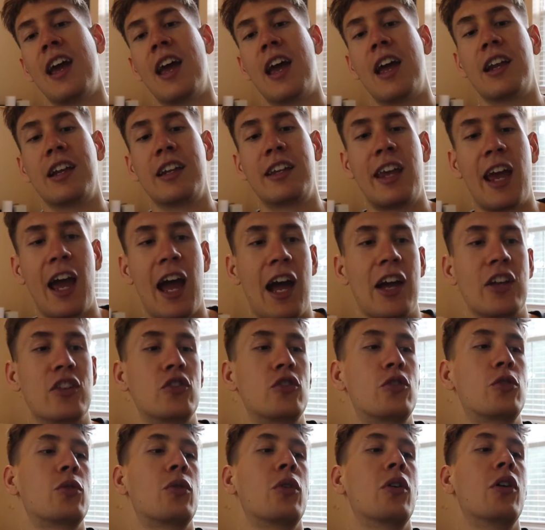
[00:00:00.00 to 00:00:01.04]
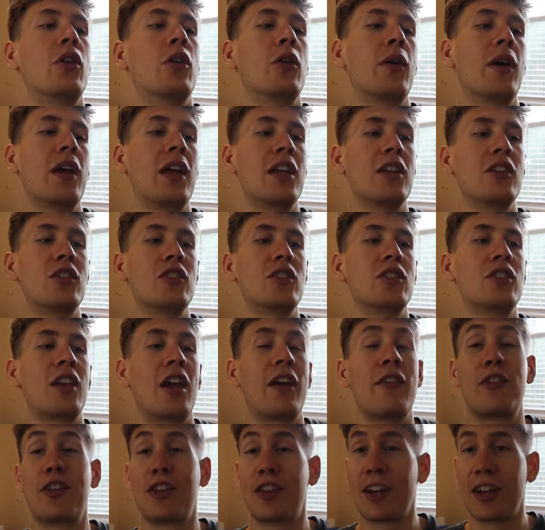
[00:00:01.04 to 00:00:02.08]
and Castro and just
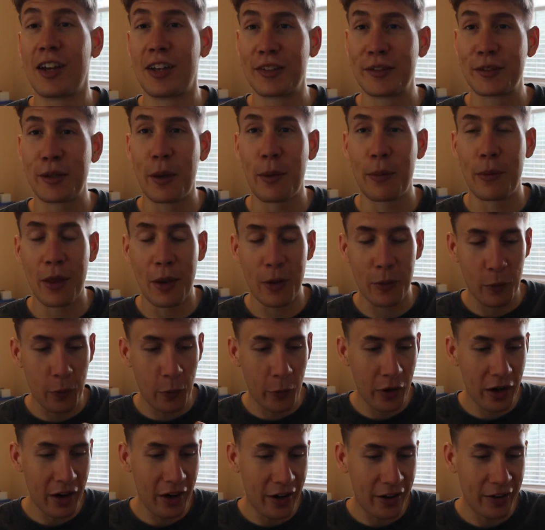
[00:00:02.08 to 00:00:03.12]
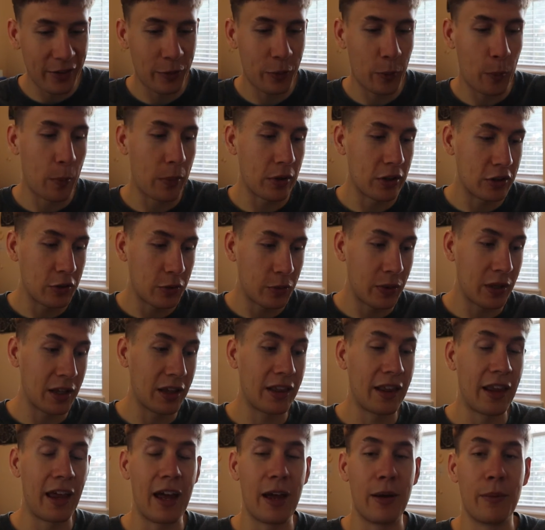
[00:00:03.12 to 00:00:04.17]
everything else that went on
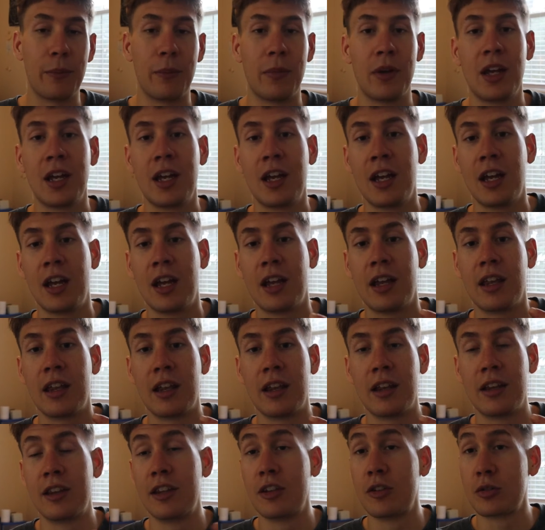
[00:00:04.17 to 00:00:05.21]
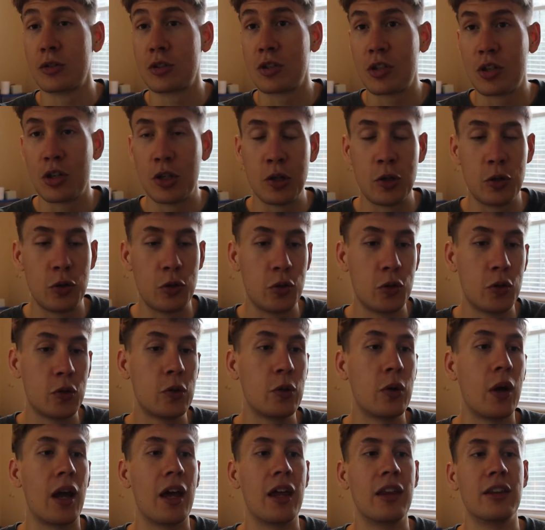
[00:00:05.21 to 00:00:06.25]
between them. Those
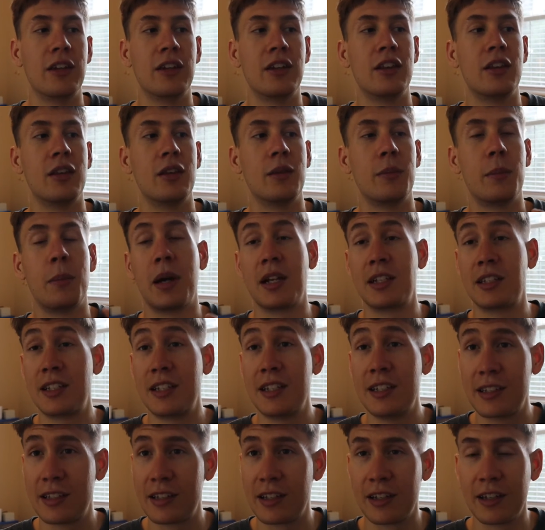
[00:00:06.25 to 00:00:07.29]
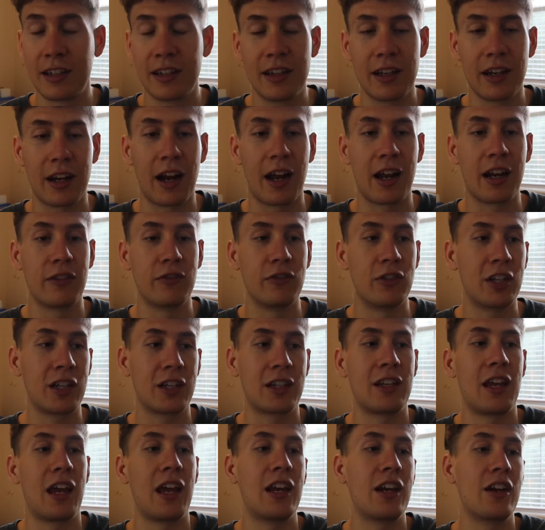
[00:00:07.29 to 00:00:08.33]
two, and then Batista, the kind of
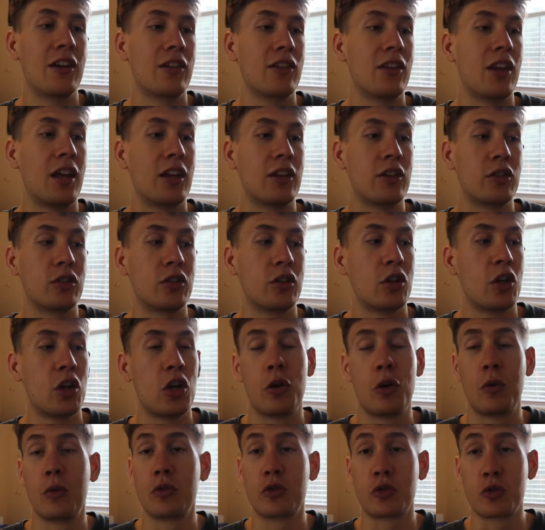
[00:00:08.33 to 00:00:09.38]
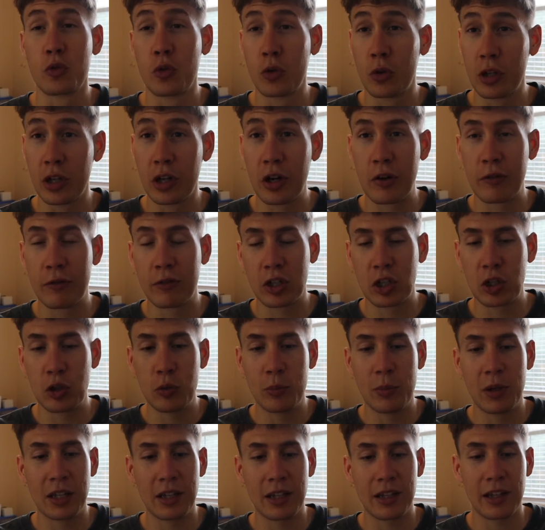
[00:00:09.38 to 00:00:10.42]
dictator that was ruling over
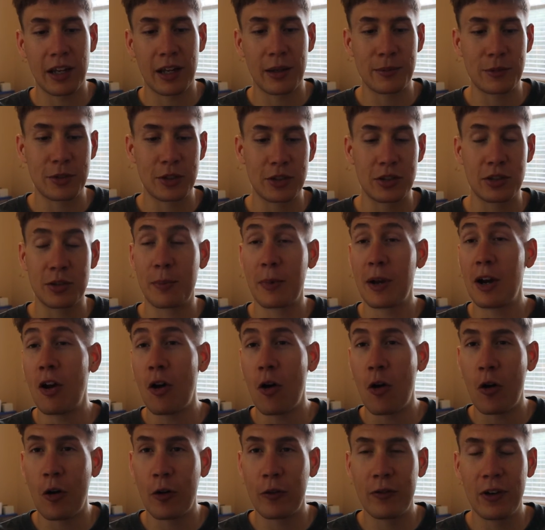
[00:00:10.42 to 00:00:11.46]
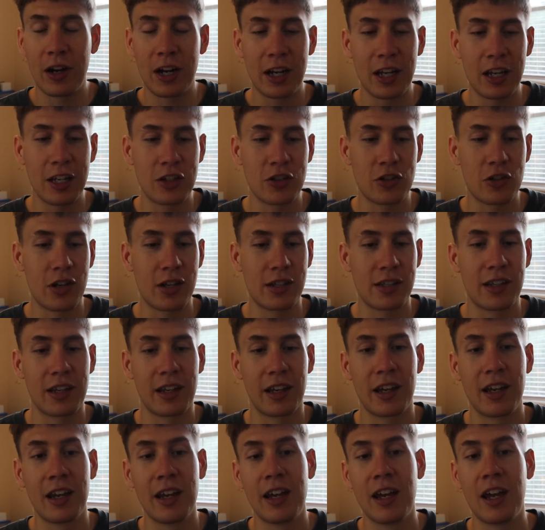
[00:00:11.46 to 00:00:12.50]
Cuba at the time. So it's been all very
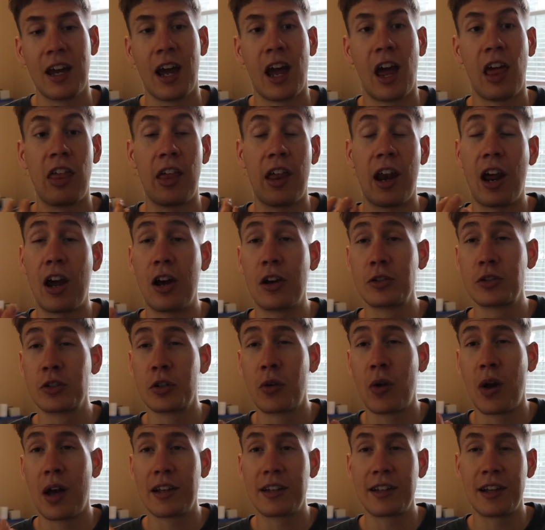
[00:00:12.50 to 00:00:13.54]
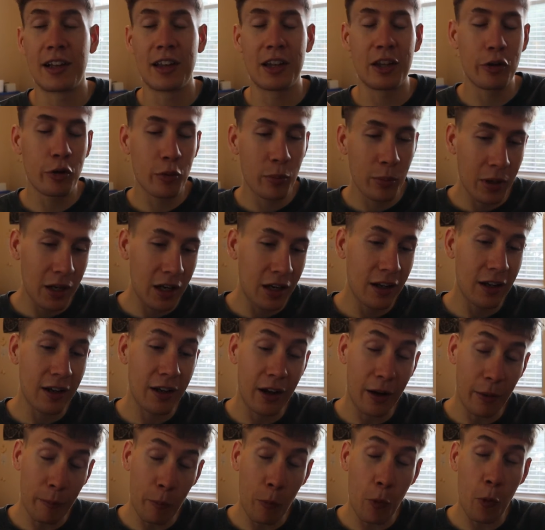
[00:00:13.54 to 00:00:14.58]
interesting. And then I also got a little bit
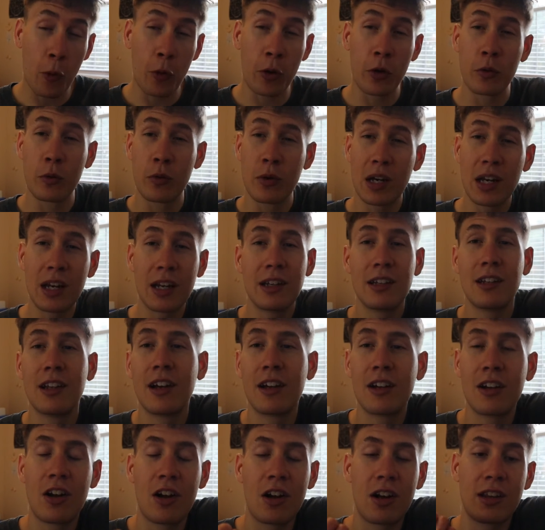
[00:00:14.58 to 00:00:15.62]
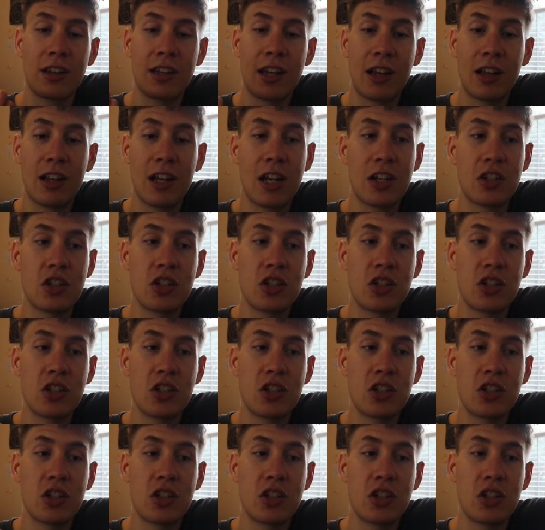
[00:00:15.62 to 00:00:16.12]
more reading done on A Deadly